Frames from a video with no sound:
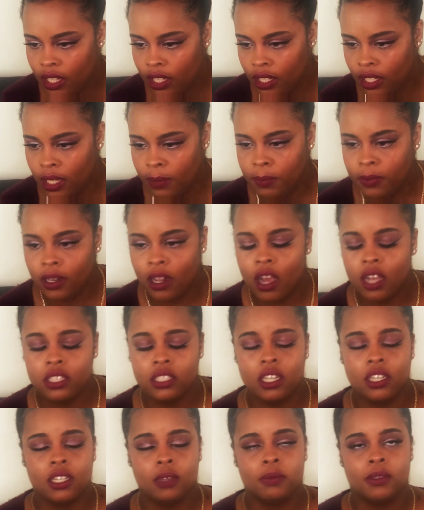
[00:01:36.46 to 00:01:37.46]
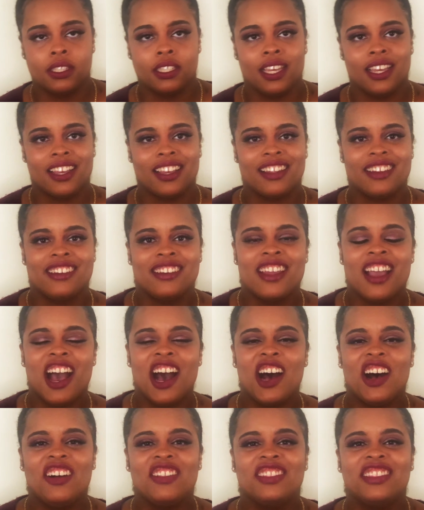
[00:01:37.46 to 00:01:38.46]
Lip gloss or lipstick.
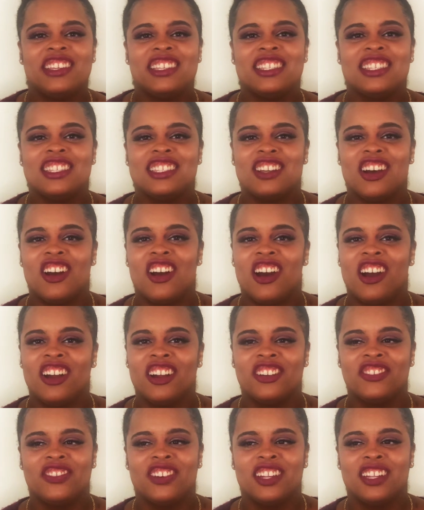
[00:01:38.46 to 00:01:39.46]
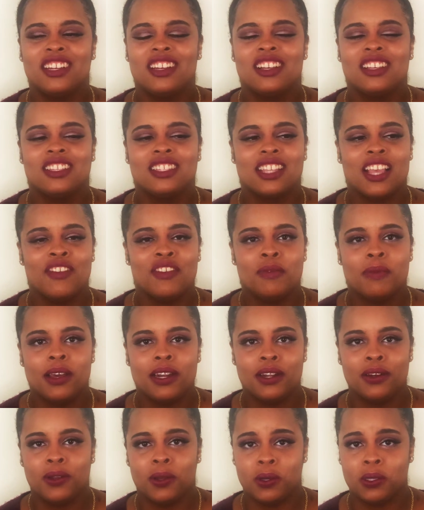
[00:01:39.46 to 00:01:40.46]
Now this is a hard one because
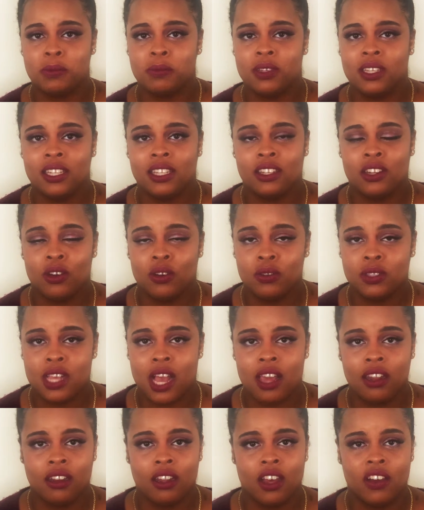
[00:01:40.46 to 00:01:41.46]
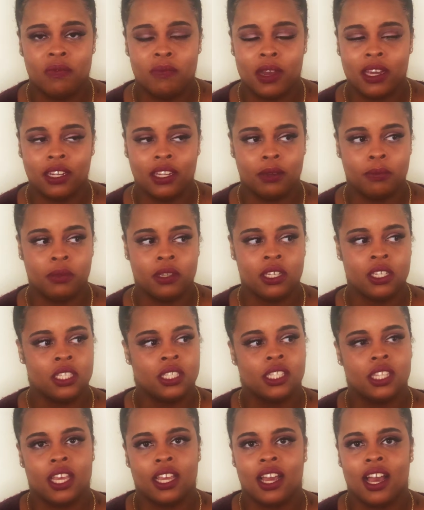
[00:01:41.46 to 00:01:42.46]
everybody knows me and knows I love my
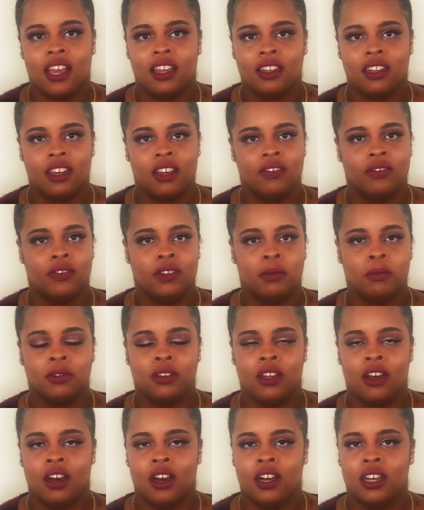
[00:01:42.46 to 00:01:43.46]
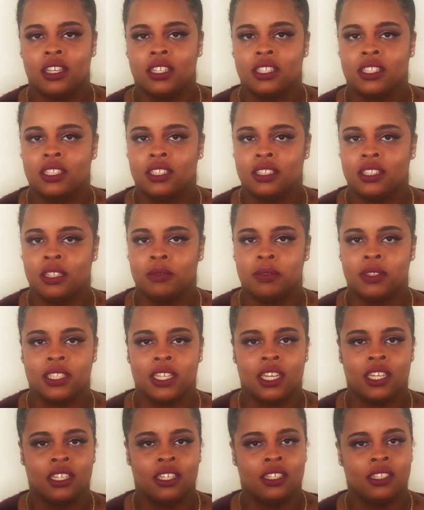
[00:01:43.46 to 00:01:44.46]
lippies. Like I love lip gloss, lip
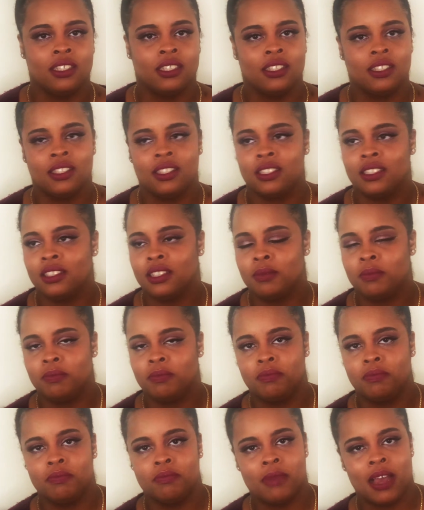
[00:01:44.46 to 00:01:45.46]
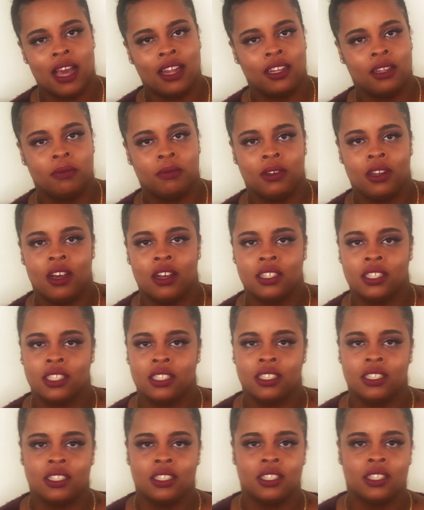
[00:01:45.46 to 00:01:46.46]
stains, matte lip
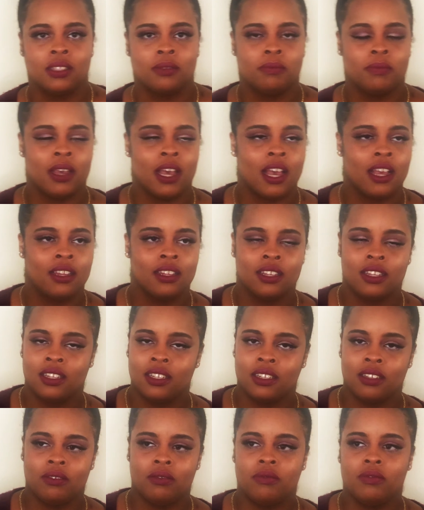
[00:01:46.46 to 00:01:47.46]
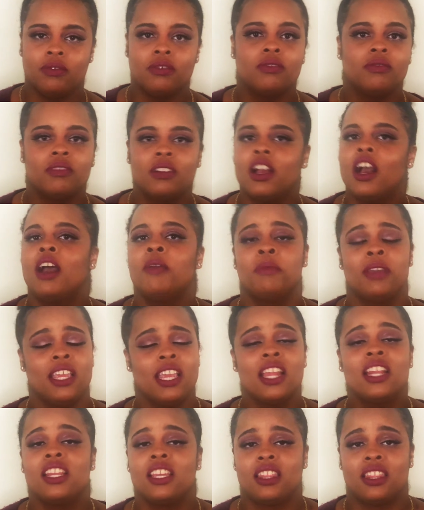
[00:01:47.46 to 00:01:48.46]
glosses, I
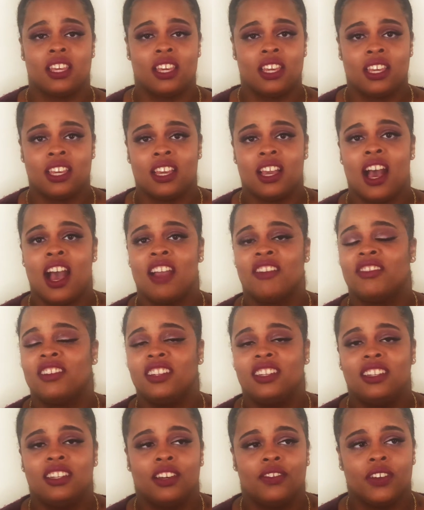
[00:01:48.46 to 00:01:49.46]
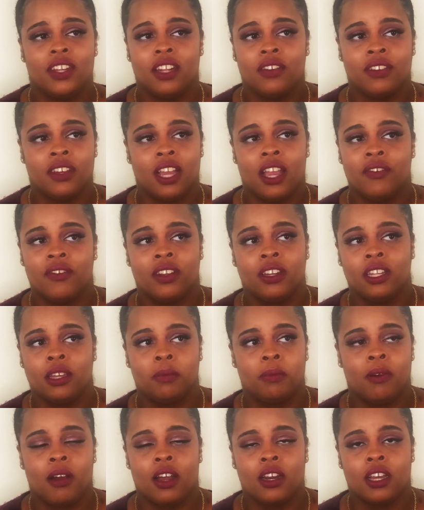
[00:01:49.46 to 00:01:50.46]
mean anything. I really love every
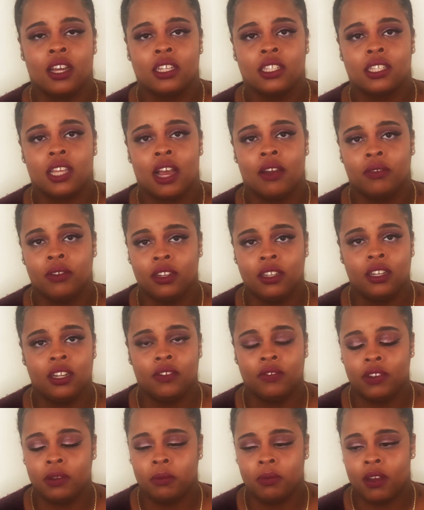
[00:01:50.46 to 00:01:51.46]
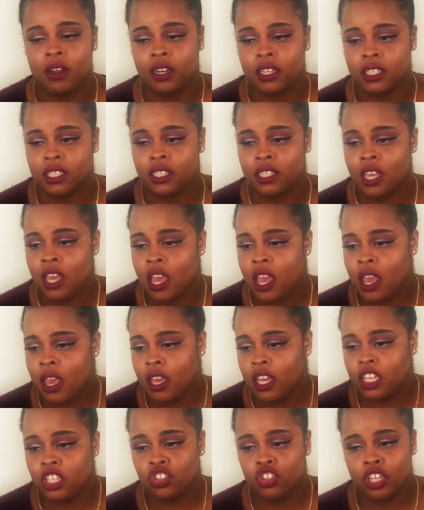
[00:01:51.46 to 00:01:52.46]
lip product. I really love lip products
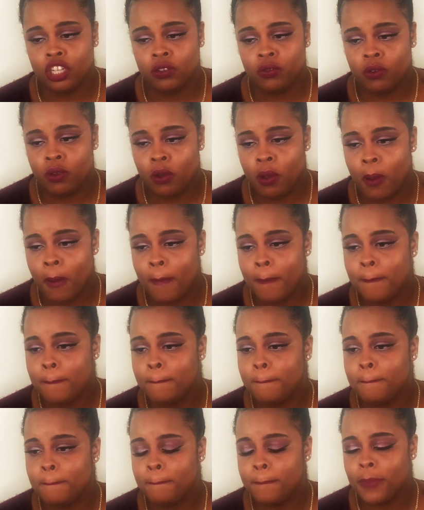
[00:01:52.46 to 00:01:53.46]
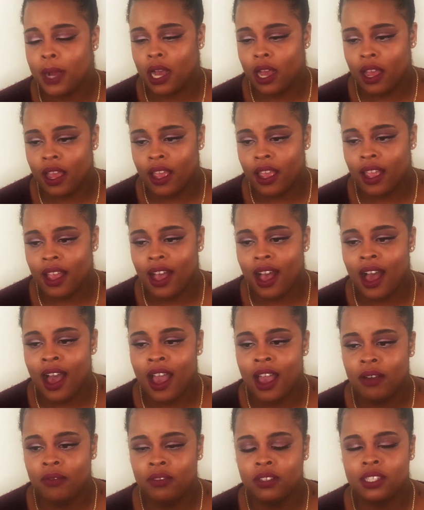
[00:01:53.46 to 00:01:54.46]
in general. But
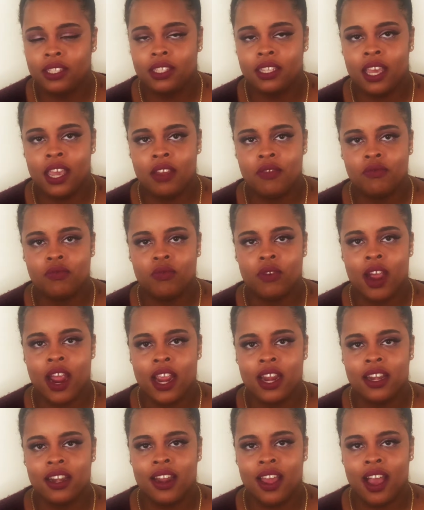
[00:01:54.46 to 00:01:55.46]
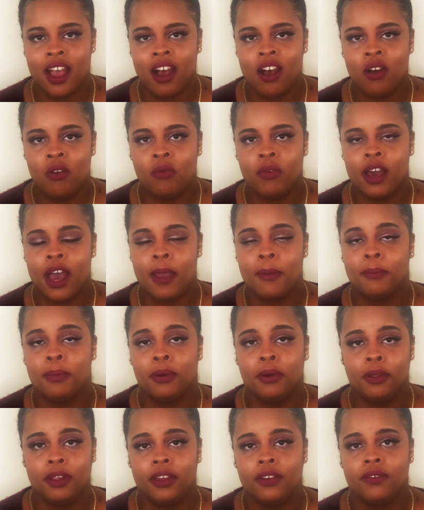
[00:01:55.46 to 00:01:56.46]
I would say right now what I'm
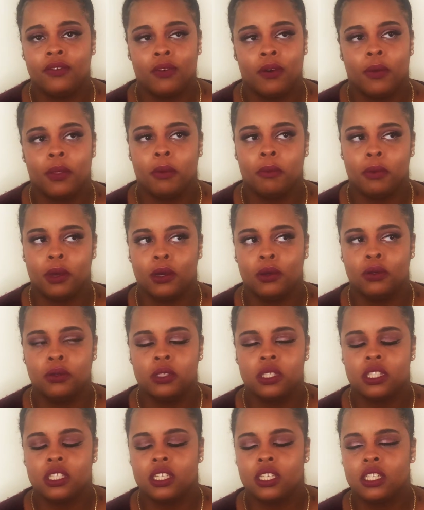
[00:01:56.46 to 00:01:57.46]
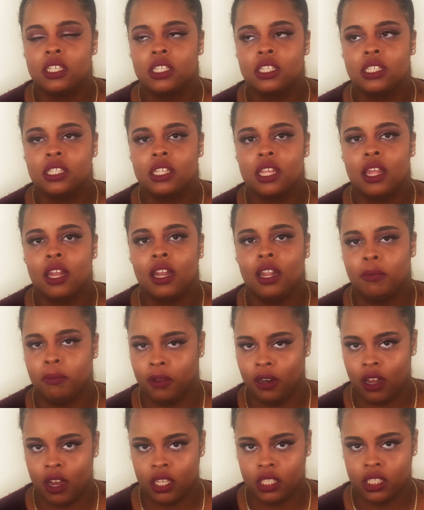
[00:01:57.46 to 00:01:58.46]
pulling for the most is lip
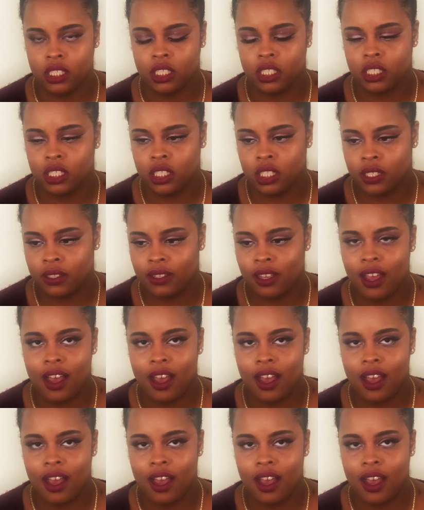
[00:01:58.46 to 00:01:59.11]
glosses.